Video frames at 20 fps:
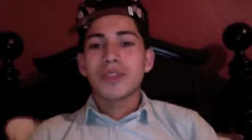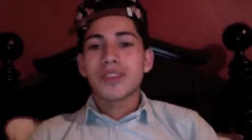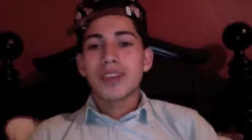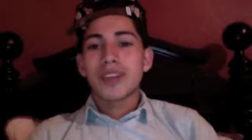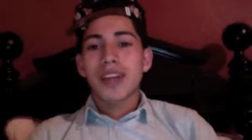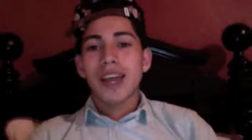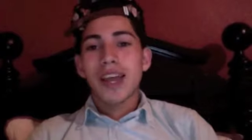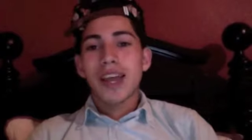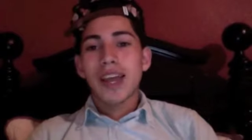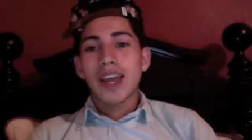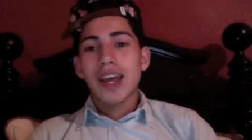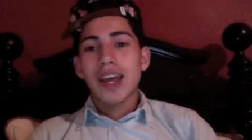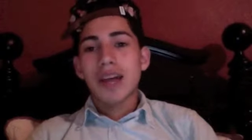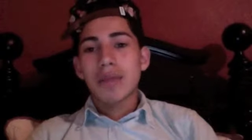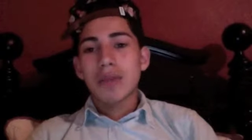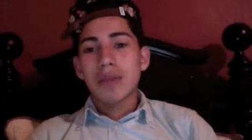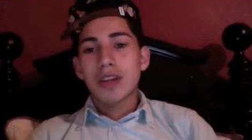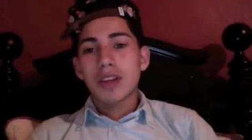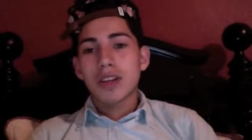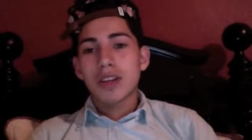today
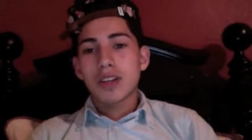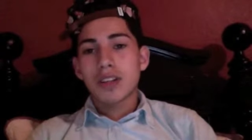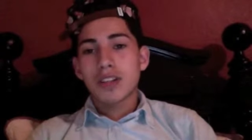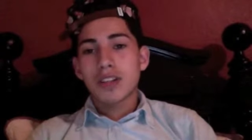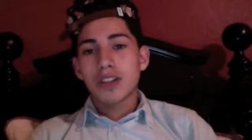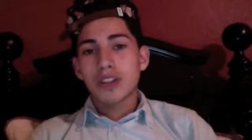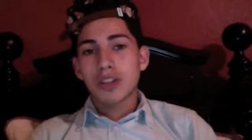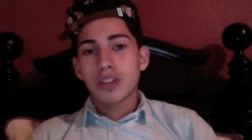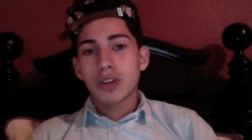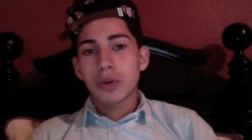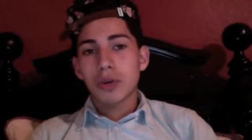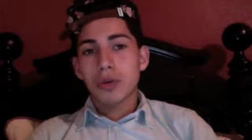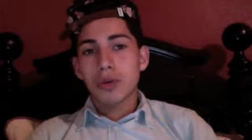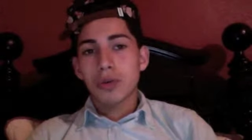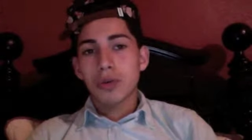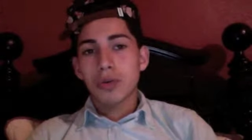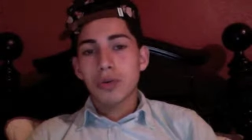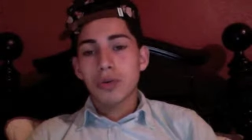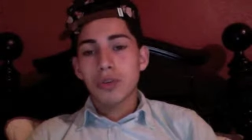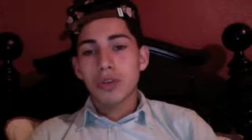I'm gonna
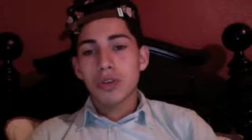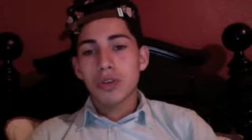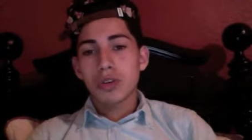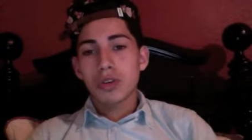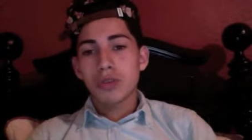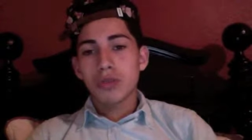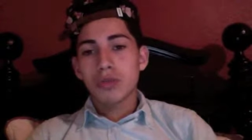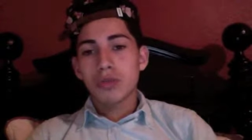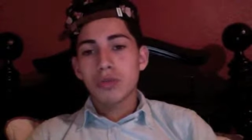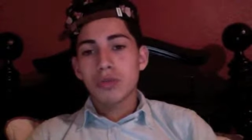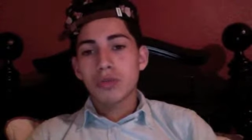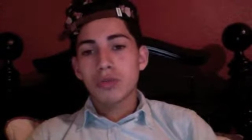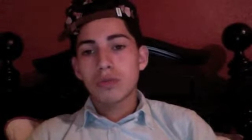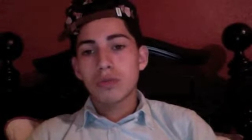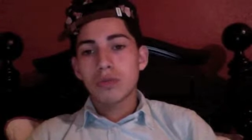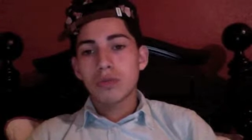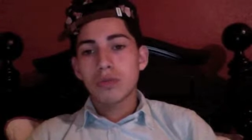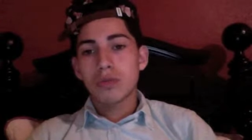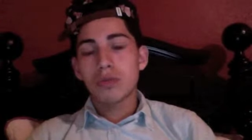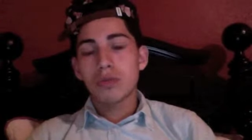show you,
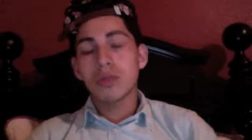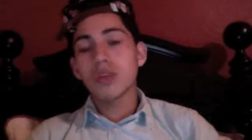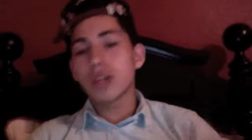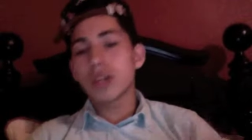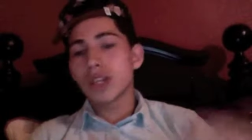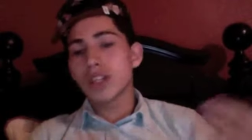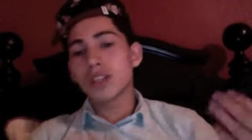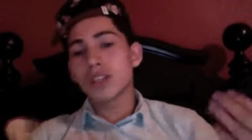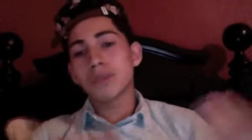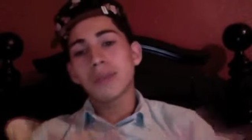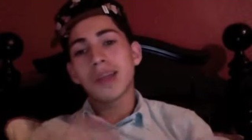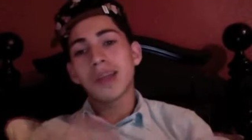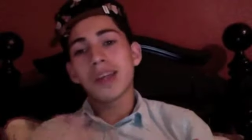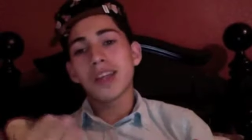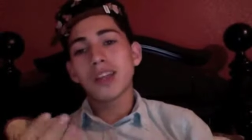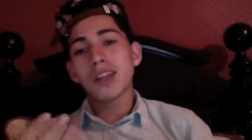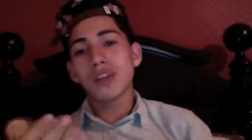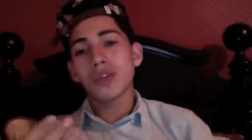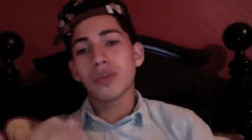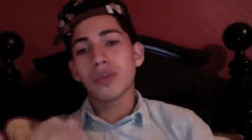will
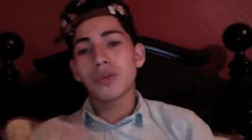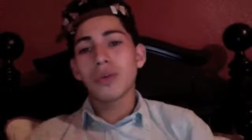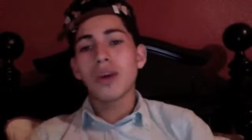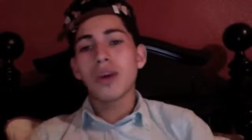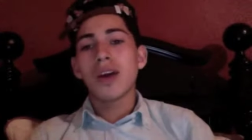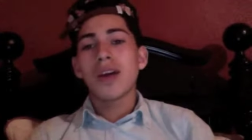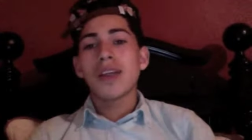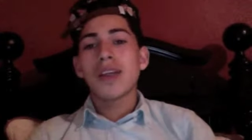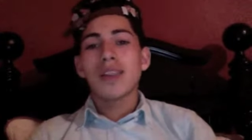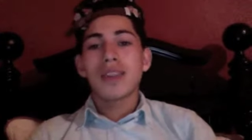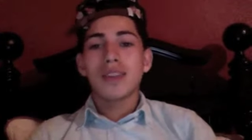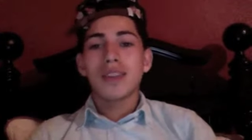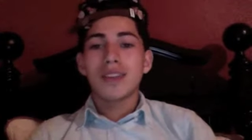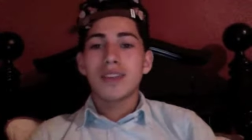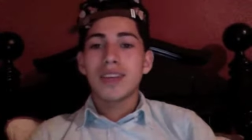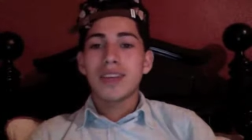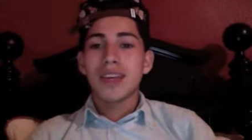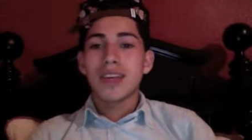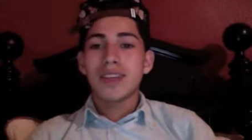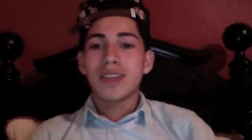explain you the
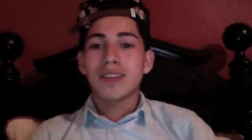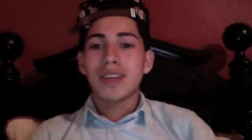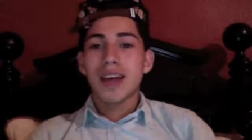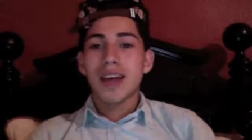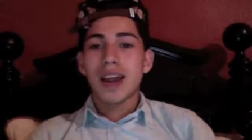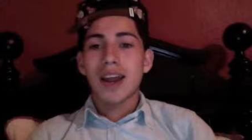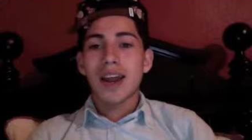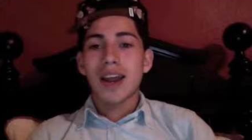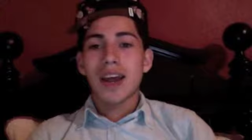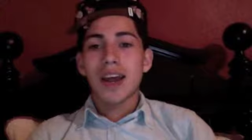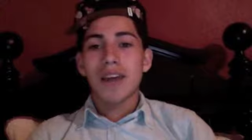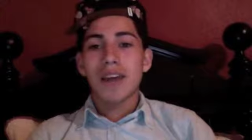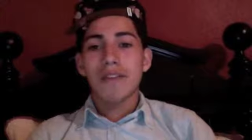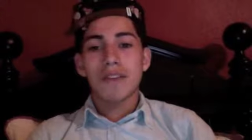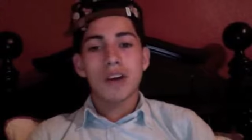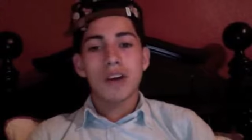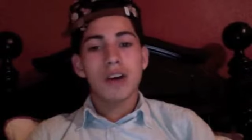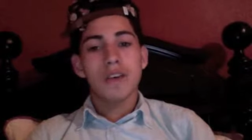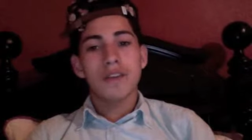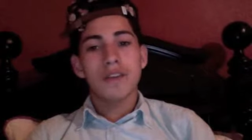TEKS that I have
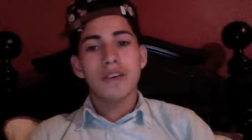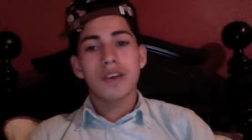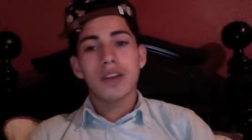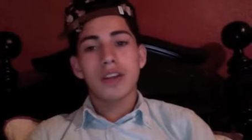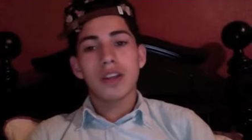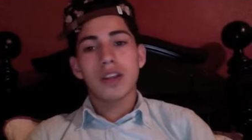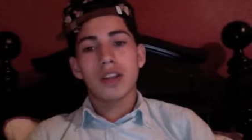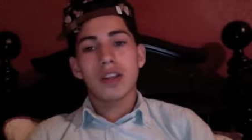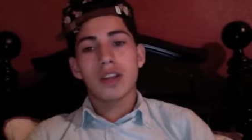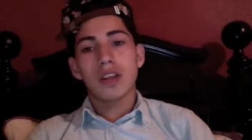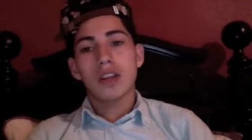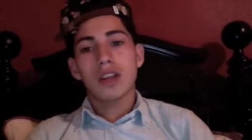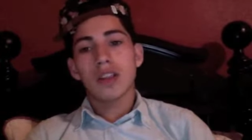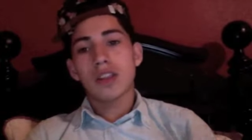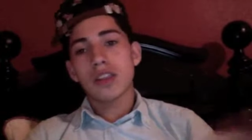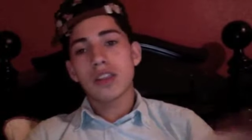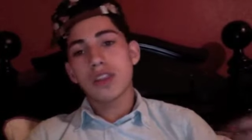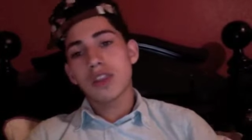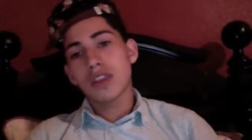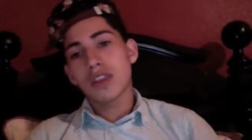covered
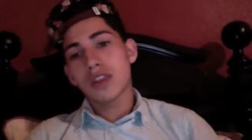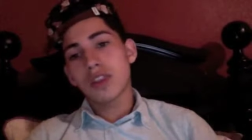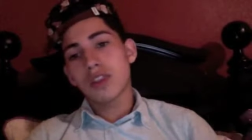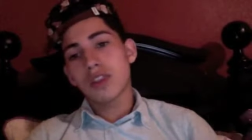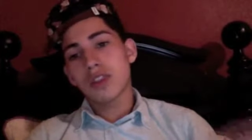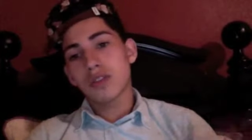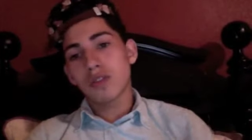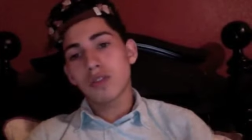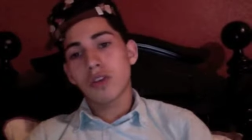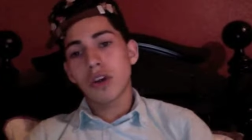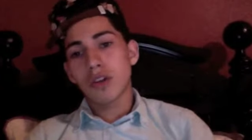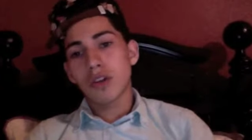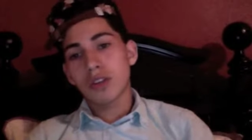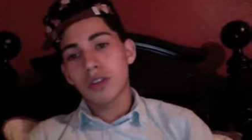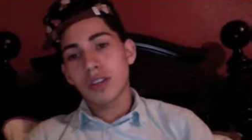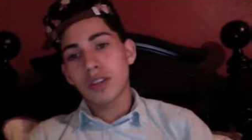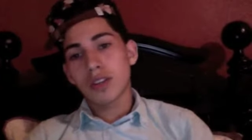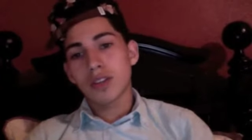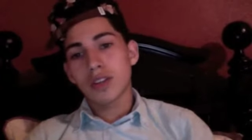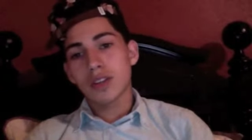throughout
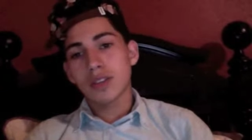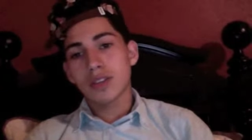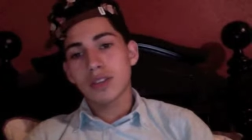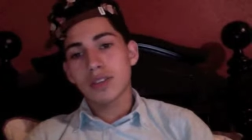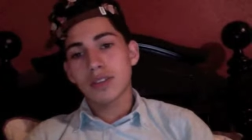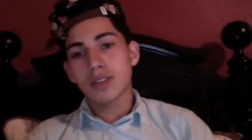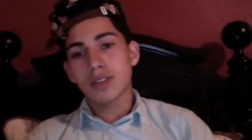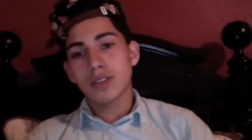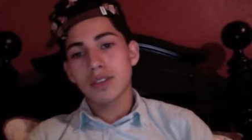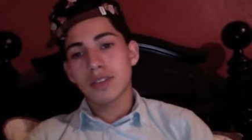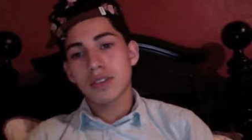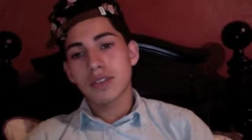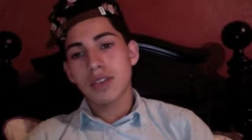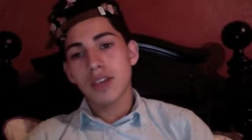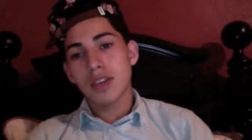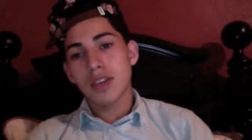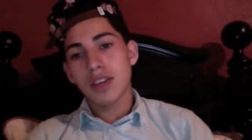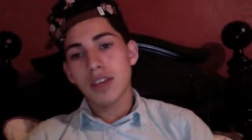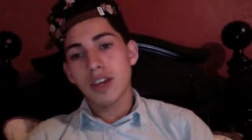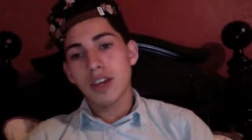this
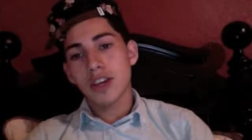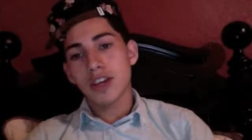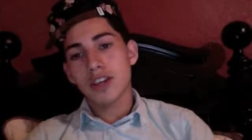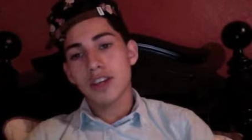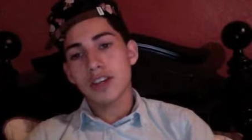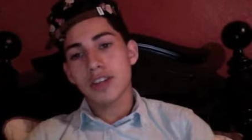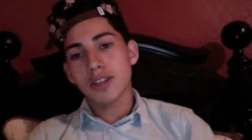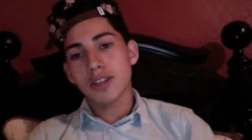year.